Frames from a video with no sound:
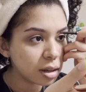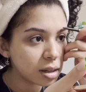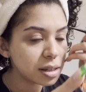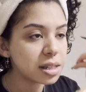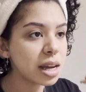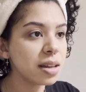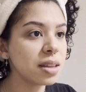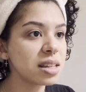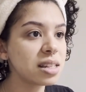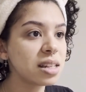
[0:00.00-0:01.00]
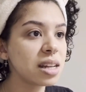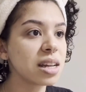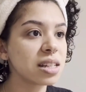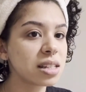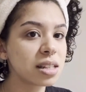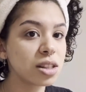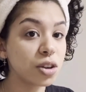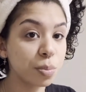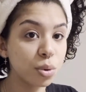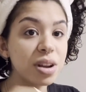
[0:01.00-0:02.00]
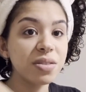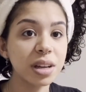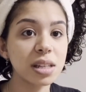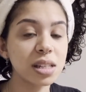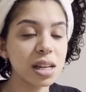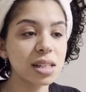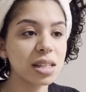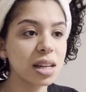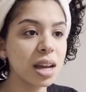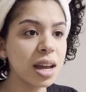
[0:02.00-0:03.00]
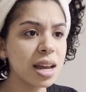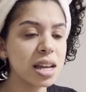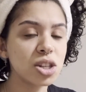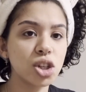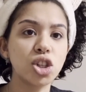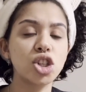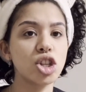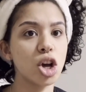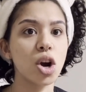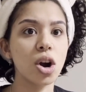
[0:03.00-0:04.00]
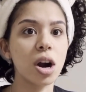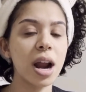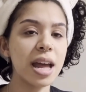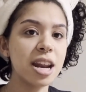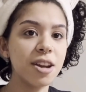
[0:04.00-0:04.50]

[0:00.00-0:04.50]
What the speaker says: say that cis, the prefix cis, is a slur and an